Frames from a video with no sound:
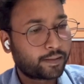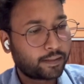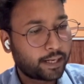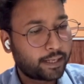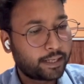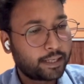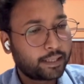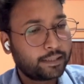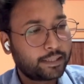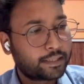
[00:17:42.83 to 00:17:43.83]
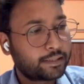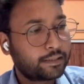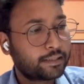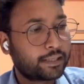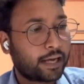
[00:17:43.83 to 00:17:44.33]
Right, this is the
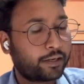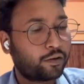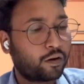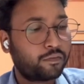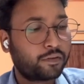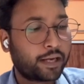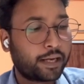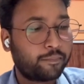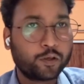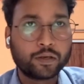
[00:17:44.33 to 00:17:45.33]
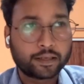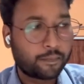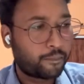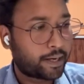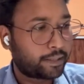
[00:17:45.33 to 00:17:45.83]
scenario of ABO
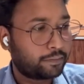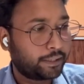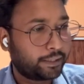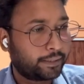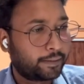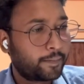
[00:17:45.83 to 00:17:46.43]
incompatibility.